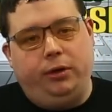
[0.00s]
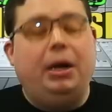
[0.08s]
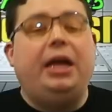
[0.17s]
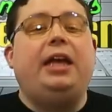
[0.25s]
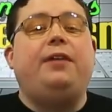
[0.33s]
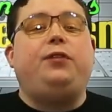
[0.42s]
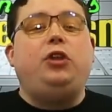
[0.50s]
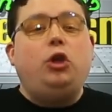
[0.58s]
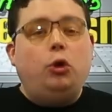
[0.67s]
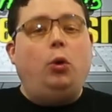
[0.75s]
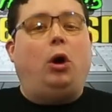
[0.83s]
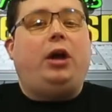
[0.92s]
But if
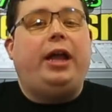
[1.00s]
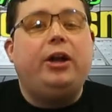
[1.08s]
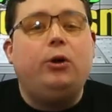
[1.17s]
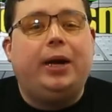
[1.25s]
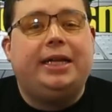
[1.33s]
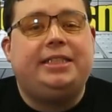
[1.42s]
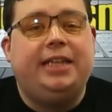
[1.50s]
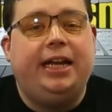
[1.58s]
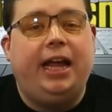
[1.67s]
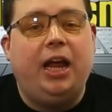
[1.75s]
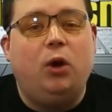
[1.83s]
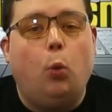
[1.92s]
you are interested
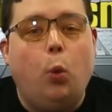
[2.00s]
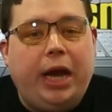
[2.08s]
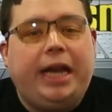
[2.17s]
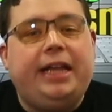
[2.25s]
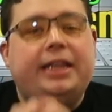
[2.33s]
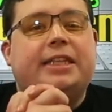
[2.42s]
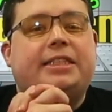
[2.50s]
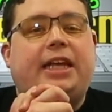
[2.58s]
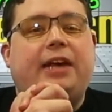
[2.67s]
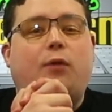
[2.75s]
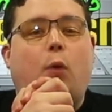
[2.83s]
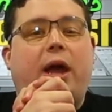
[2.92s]
in winning this
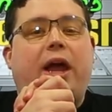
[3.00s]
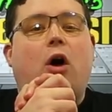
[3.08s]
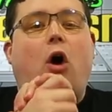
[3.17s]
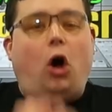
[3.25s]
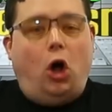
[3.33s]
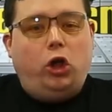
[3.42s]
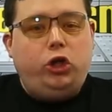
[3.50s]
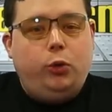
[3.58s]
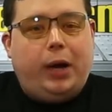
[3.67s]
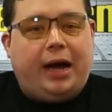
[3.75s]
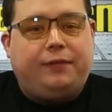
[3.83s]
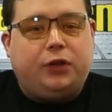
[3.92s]
giveaway, all you
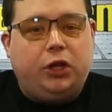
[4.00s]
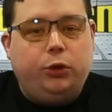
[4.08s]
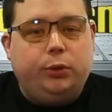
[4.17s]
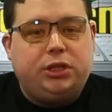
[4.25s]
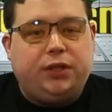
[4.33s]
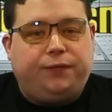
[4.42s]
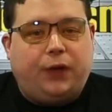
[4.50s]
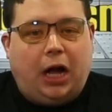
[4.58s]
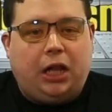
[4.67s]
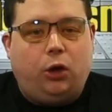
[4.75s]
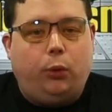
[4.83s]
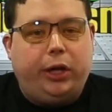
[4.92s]
have to do is the
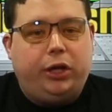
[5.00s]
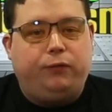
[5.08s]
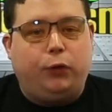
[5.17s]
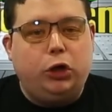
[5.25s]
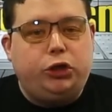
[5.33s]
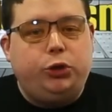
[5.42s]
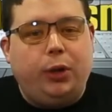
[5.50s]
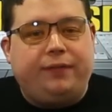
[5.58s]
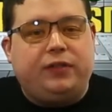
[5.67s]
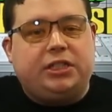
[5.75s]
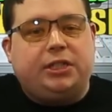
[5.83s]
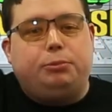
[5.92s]
following. First, you
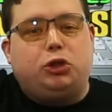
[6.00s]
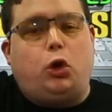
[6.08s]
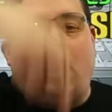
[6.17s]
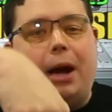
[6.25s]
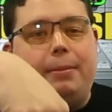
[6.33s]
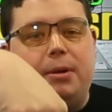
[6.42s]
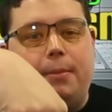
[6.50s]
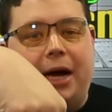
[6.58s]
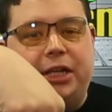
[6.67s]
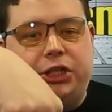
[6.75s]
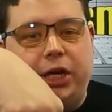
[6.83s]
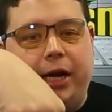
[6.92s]
have to subscribe to
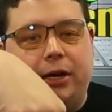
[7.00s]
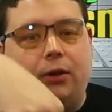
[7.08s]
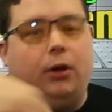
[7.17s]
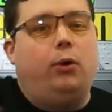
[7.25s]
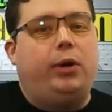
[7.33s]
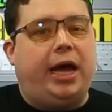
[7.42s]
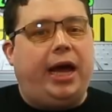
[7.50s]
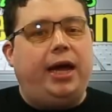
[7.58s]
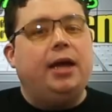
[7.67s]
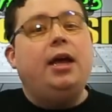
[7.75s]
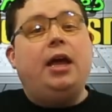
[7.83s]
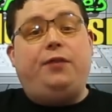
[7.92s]
my channel,
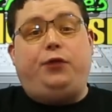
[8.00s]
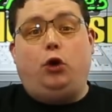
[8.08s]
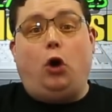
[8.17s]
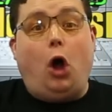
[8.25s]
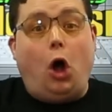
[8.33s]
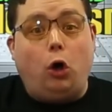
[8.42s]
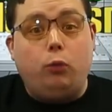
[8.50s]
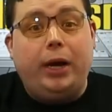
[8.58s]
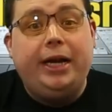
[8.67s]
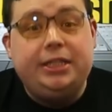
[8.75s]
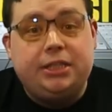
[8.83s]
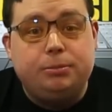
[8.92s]
okay? If you're
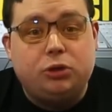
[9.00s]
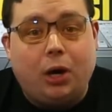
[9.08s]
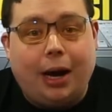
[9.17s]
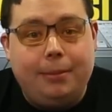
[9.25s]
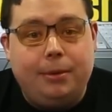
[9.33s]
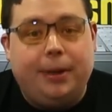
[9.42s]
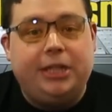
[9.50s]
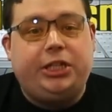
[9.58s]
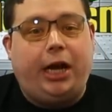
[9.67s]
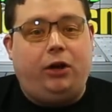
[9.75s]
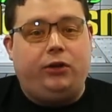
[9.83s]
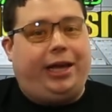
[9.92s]
already subscribed to my
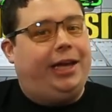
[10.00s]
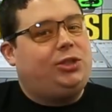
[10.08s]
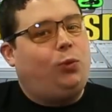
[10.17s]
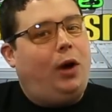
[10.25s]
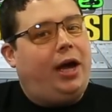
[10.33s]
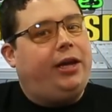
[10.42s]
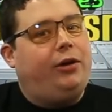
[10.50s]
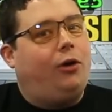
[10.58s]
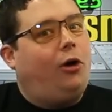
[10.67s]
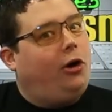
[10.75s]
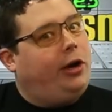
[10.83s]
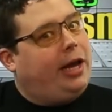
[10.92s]
channel, guess what?
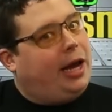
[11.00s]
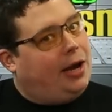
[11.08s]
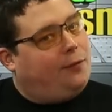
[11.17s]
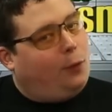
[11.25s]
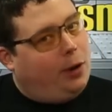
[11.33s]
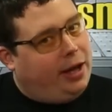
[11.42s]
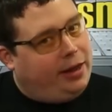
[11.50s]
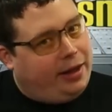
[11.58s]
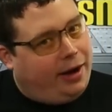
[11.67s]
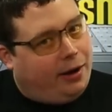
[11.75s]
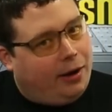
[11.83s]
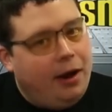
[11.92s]
You're already halfway
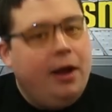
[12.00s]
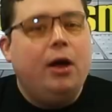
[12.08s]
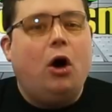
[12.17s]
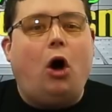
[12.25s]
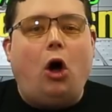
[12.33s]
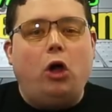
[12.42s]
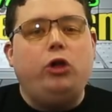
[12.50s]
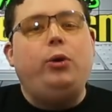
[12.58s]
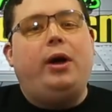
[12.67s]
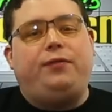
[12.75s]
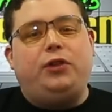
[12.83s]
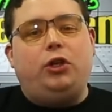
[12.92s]
there. All
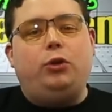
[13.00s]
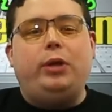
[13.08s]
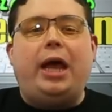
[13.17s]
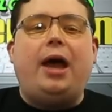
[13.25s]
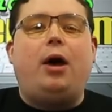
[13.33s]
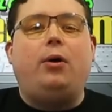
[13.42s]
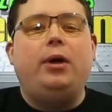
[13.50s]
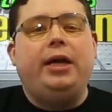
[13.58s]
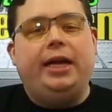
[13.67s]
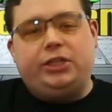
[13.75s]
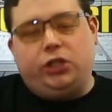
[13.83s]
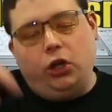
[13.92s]
you have to do now
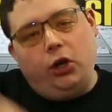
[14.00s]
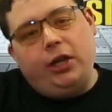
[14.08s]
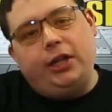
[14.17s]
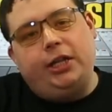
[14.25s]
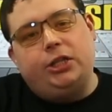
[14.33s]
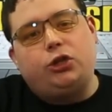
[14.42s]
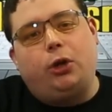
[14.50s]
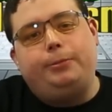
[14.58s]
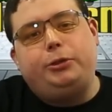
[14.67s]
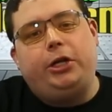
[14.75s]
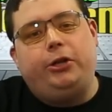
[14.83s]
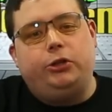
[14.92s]
is look in the
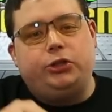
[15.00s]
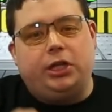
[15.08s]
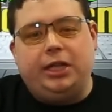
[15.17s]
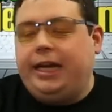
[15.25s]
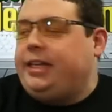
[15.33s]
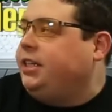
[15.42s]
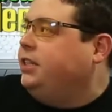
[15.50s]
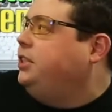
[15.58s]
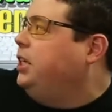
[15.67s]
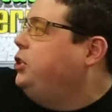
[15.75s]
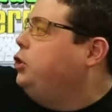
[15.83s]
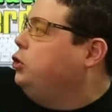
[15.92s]
description and there's a link to
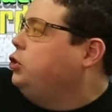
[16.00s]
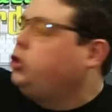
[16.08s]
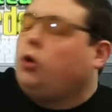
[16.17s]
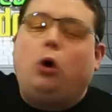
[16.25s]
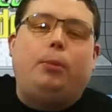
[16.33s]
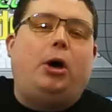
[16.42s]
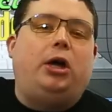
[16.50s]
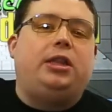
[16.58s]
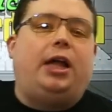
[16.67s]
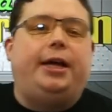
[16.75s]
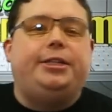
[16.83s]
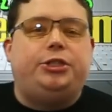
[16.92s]
Digital Storm
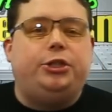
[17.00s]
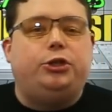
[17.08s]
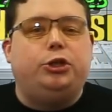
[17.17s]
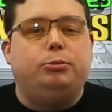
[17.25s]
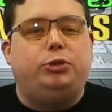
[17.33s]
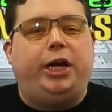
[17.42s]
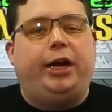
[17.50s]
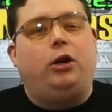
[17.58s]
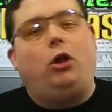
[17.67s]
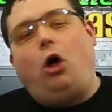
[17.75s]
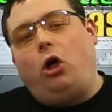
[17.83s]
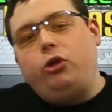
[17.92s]
Online's YouTube
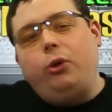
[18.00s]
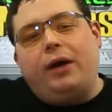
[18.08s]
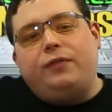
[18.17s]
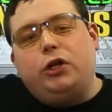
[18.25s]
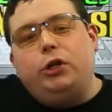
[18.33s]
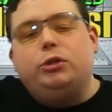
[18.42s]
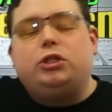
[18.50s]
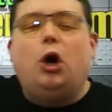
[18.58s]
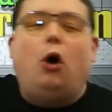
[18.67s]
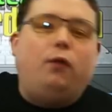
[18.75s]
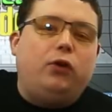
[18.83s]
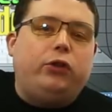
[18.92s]
channel. All you have to do is
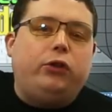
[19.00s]
go over